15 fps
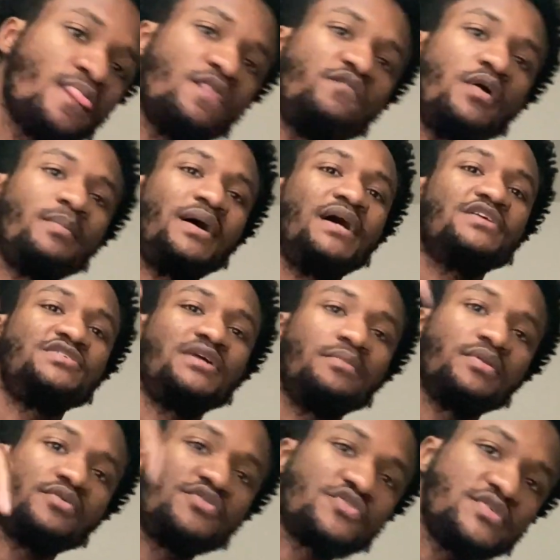Follow my IG down
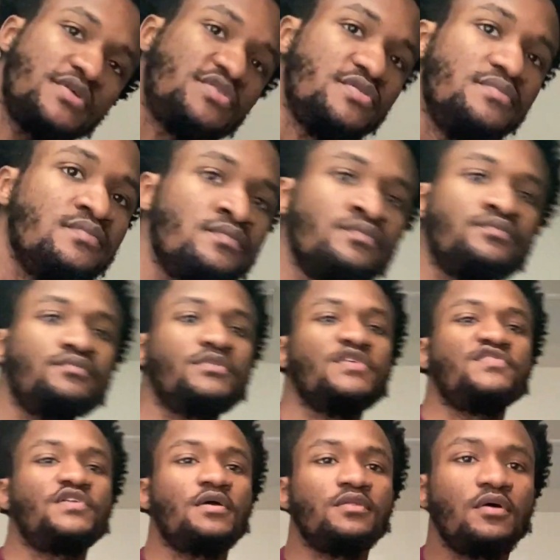below in the description.
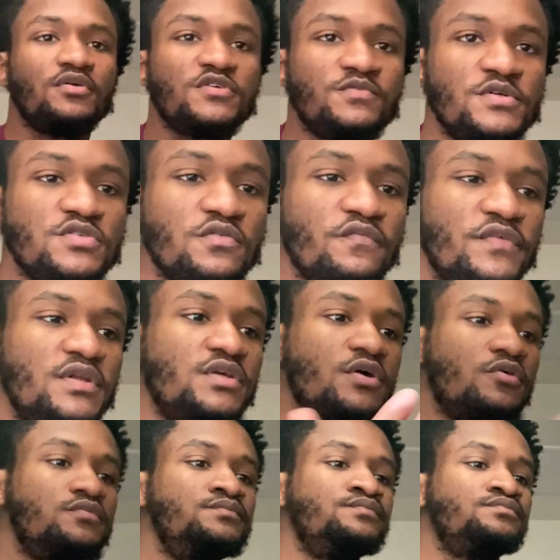It's there along this original
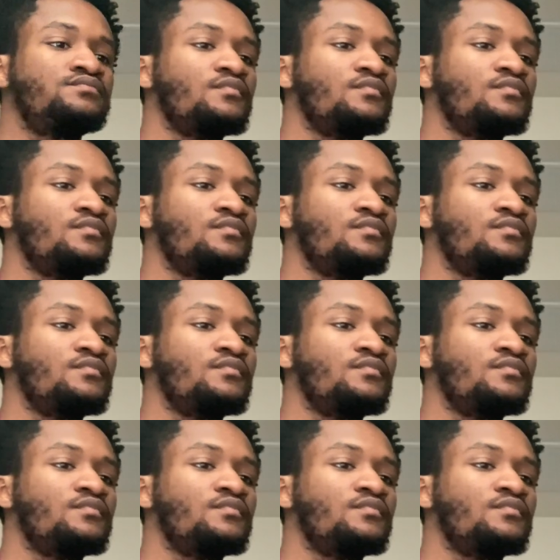video.